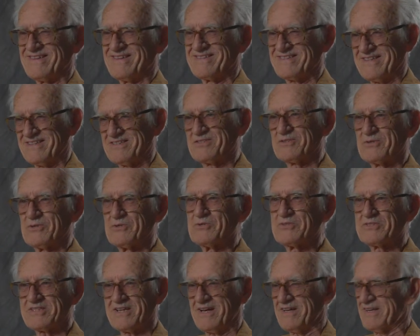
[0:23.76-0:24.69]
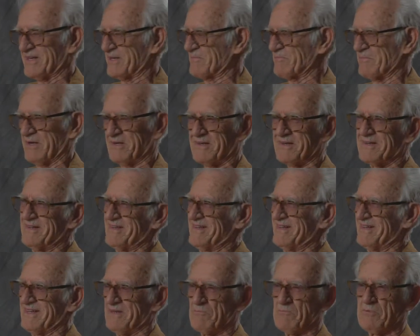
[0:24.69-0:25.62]
it says goose on it, but
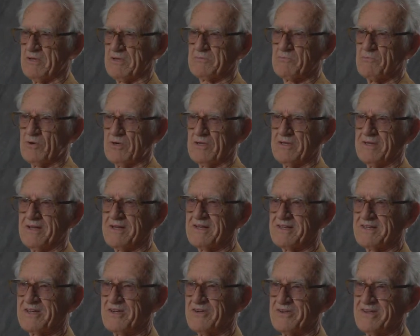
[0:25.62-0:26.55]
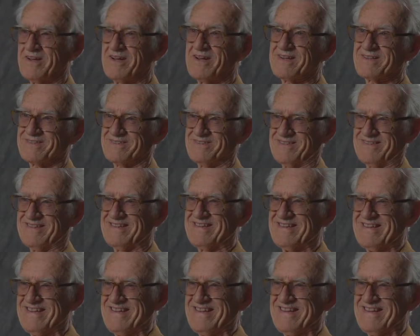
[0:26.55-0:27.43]
it looked more like a pterodactyl.